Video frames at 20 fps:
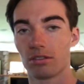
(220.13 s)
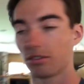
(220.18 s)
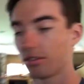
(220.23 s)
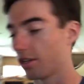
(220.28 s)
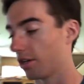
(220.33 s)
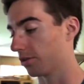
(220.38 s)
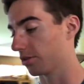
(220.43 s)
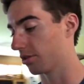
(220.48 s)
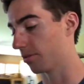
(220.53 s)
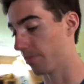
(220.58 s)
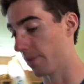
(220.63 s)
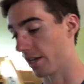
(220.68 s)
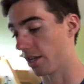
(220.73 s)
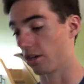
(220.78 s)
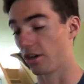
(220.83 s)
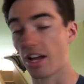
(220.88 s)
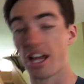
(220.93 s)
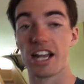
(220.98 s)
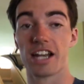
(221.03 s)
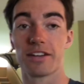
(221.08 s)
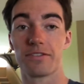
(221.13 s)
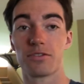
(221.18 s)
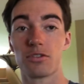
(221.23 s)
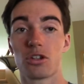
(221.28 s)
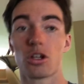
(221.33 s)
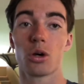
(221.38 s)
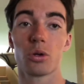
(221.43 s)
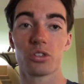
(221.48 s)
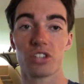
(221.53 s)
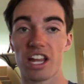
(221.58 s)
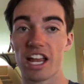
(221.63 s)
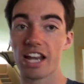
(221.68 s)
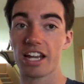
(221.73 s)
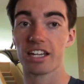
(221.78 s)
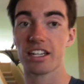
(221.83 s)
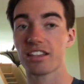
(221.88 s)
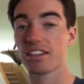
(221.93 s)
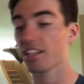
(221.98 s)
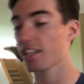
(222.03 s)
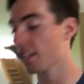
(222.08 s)
Toast a bagel, and if you toast
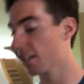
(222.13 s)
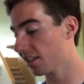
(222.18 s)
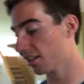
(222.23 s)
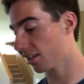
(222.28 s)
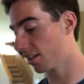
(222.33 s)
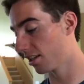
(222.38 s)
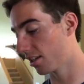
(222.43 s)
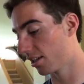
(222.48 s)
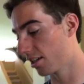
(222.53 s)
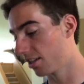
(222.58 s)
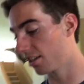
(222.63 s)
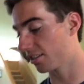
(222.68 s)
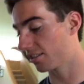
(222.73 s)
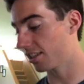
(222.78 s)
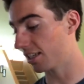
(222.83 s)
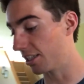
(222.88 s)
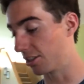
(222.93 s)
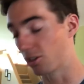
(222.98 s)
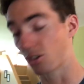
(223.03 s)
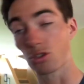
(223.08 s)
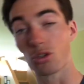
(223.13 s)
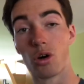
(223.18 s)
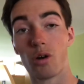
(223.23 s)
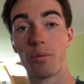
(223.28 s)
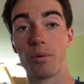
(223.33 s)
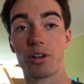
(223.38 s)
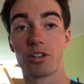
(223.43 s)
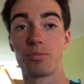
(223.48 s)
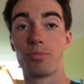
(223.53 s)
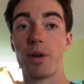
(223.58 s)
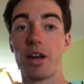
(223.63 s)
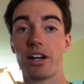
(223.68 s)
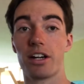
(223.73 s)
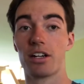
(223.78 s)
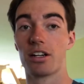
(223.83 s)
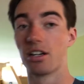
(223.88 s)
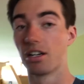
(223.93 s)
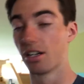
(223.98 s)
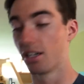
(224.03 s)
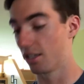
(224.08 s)
anything, it tastes so much
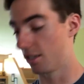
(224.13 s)
better.